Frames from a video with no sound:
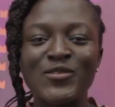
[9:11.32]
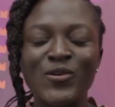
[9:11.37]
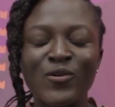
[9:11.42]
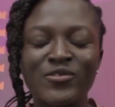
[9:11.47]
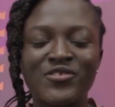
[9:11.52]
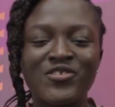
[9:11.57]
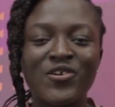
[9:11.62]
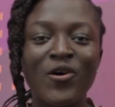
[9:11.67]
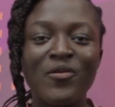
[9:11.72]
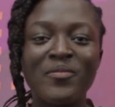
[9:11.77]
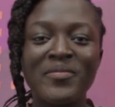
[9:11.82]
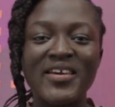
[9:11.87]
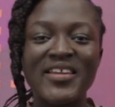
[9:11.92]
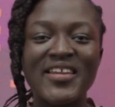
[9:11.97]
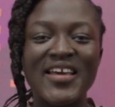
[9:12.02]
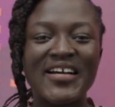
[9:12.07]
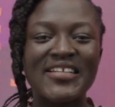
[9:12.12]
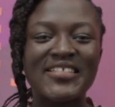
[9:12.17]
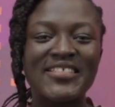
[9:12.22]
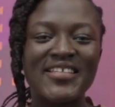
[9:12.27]
social
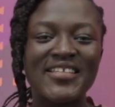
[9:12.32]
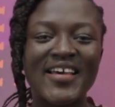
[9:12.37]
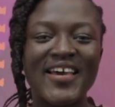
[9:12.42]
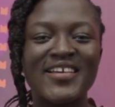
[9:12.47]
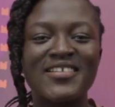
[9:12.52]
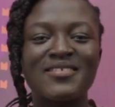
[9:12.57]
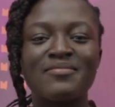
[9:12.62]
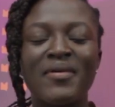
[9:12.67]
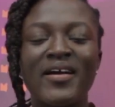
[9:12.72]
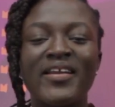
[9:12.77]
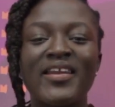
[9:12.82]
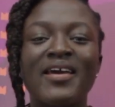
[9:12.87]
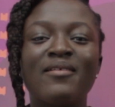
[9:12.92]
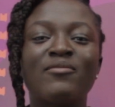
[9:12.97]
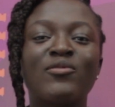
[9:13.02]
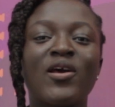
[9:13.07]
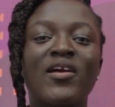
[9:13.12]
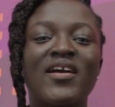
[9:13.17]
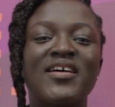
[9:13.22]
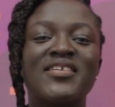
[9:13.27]
media. Says my
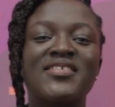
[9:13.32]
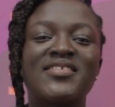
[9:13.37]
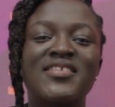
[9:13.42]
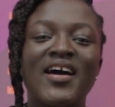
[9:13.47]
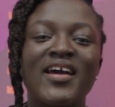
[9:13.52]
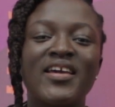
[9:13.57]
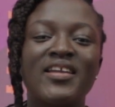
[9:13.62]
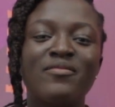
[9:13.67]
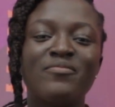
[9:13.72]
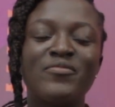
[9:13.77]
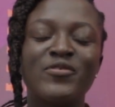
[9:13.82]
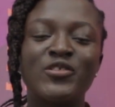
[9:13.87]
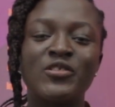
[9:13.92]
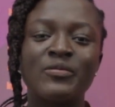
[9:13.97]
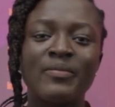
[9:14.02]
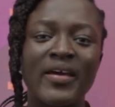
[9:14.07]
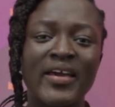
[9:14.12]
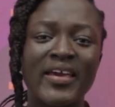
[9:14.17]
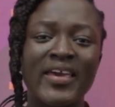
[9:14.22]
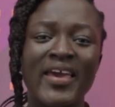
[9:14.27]
name, Gloria Sani, which
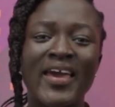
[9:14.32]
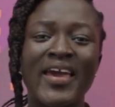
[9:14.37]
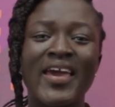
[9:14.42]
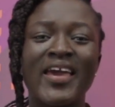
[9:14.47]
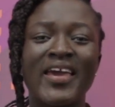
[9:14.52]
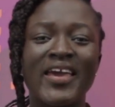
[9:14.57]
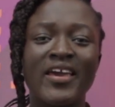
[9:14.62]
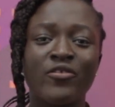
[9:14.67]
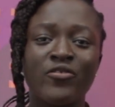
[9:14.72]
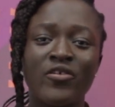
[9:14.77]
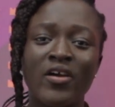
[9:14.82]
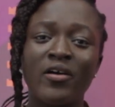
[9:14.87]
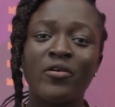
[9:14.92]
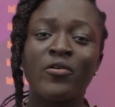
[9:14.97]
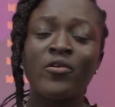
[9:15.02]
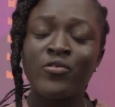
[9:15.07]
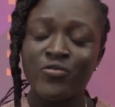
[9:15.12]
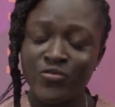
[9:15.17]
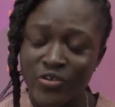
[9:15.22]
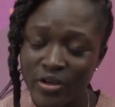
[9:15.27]
make it a
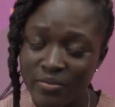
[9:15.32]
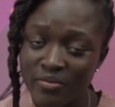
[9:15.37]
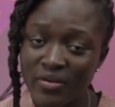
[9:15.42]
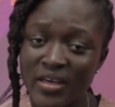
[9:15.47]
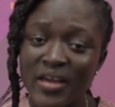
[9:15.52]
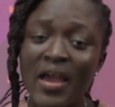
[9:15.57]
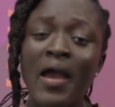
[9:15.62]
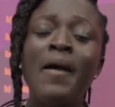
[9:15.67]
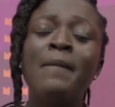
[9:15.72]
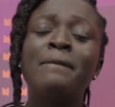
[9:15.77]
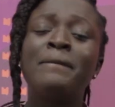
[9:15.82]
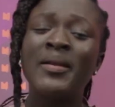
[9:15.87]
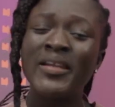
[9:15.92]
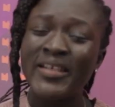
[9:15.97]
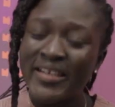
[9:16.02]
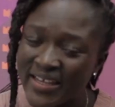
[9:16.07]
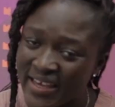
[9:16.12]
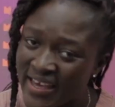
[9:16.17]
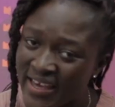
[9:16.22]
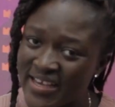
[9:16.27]
creamy.
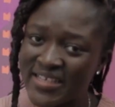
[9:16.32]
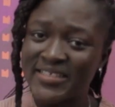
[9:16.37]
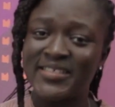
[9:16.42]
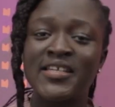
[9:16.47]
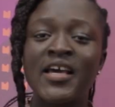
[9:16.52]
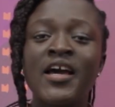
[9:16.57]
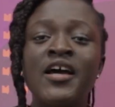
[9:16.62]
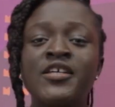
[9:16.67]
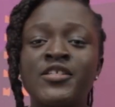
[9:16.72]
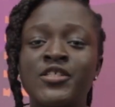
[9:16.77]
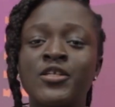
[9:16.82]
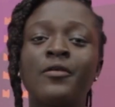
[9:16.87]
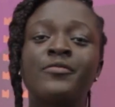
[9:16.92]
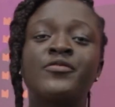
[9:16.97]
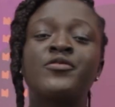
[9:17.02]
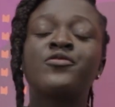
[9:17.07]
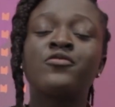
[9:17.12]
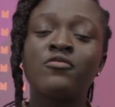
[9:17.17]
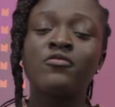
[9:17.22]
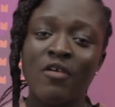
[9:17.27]
Please
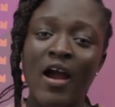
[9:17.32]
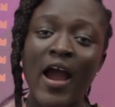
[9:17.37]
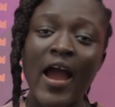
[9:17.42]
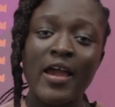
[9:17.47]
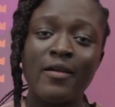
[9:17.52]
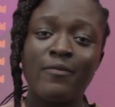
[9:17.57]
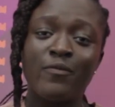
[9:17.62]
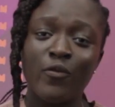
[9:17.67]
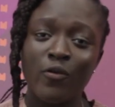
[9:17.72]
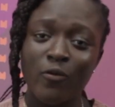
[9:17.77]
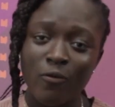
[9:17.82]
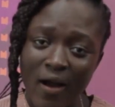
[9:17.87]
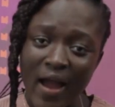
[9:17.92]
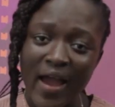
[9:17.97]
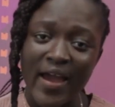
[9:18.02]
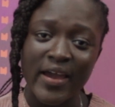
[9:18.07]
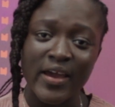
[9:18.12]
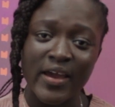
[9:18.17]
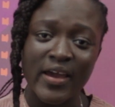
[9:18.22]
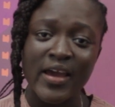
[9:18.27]
subscribe.
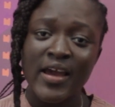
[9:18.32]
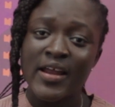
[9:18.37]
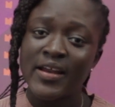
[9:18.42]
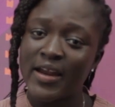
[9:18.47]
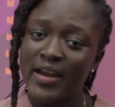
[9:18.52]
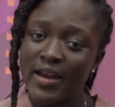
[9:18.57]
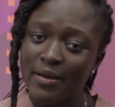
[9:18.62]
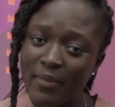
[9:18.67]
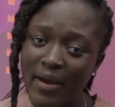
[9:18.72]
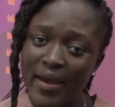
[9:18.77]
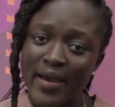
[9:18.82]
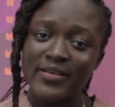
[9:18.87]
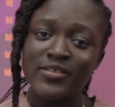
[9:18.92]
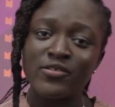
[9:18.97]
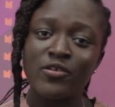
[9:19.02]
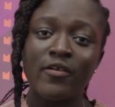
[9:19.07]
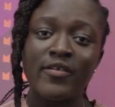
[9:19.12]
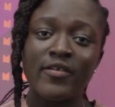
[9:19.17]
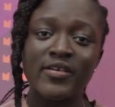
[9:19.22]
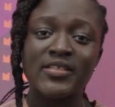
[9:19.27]
Why? And then my
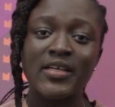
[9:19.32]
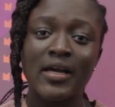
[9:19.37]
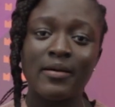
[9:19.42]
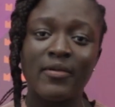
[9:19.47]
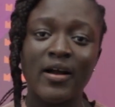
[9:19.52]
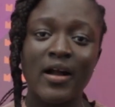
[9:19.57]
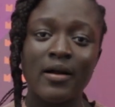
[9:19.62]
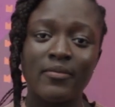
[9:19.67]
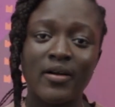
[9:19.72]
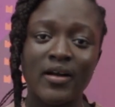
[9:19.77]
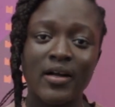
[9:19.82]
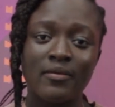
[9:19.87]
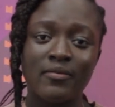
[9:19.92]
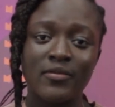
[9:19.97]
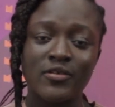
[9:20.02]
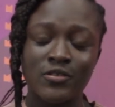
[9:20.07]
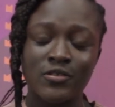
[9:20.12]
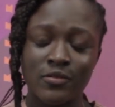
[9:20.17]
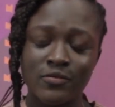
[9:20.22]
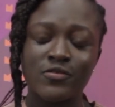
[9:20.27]
stories come.
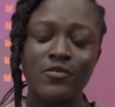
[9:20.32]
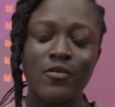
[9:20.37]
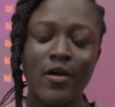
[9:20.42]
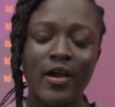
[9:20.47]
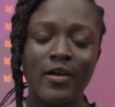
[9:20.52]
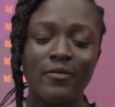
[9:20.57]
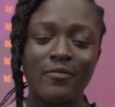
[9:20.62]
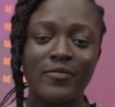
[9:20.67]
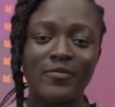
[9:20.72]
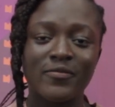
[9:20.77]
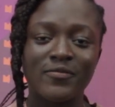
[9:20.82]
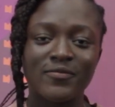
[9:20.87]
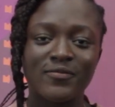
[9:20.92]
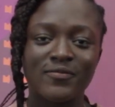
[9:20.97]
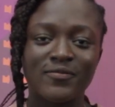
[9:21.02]
Subscribe.